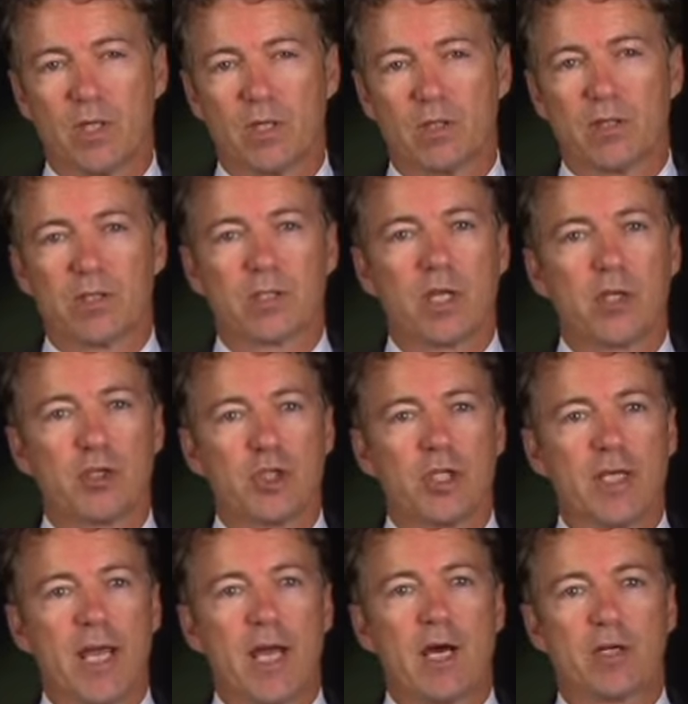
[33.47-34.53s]
The discussion
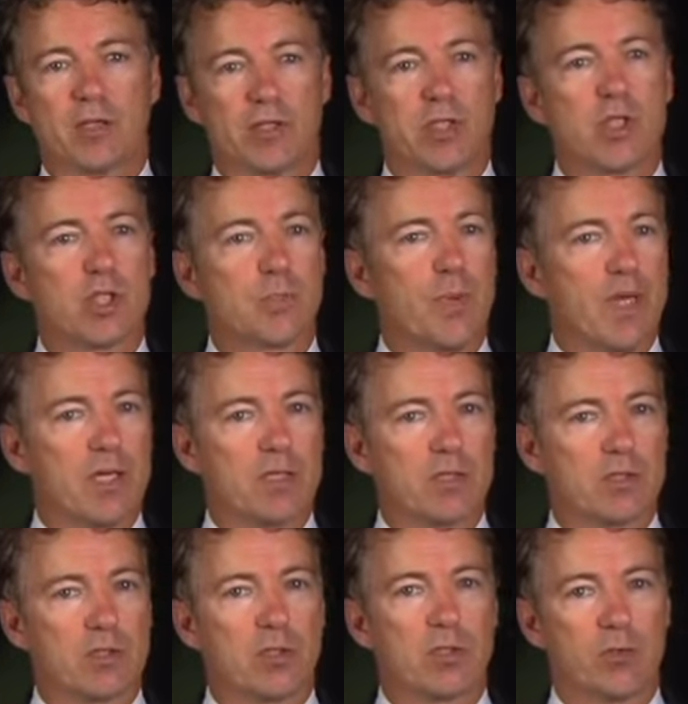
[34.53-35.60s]
now to suspend
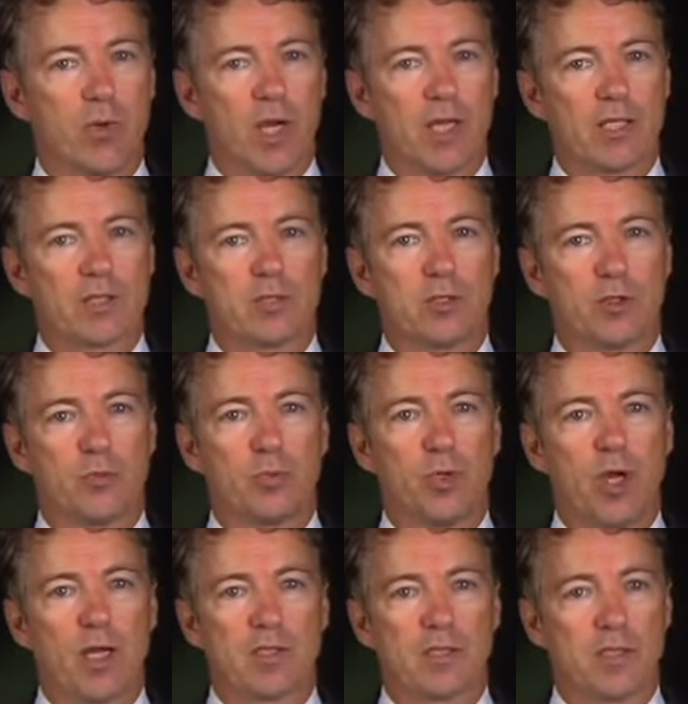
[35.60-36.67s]
certain rights to due
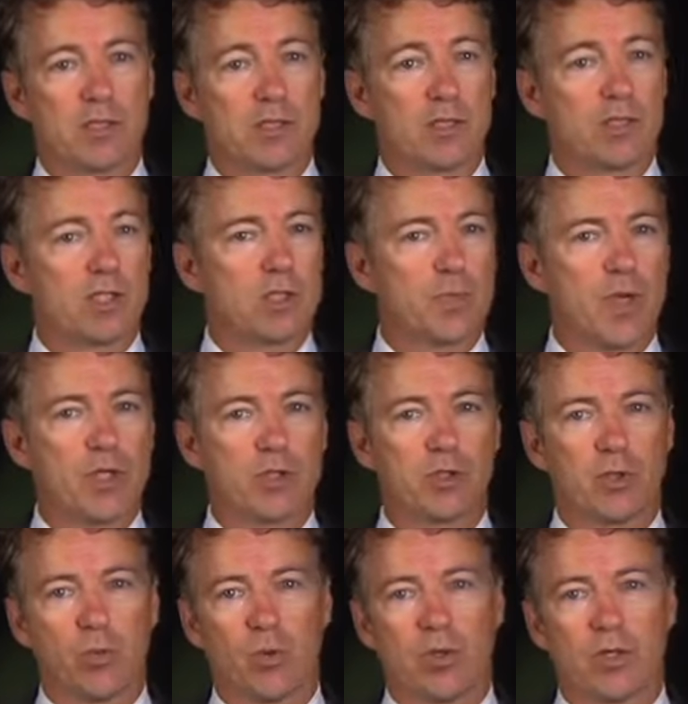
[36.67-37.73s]
process is
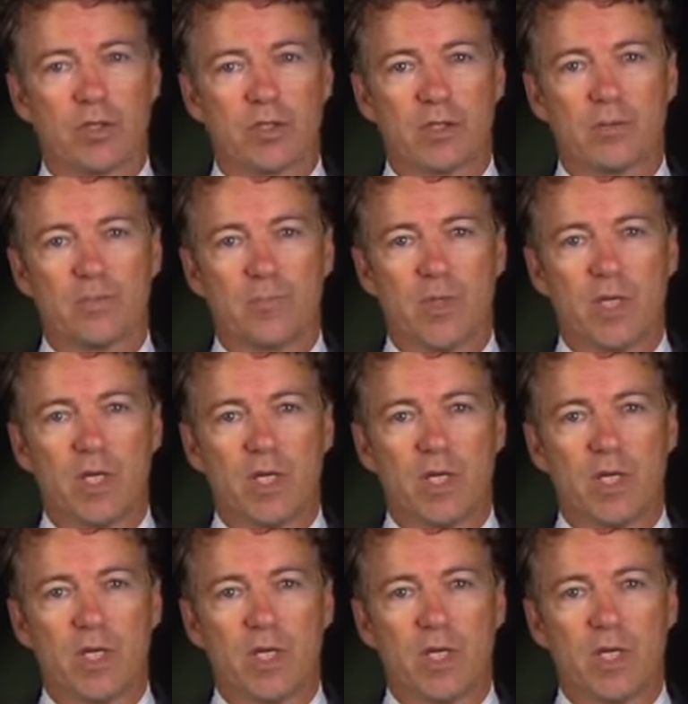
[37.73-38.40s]
especially worrisome,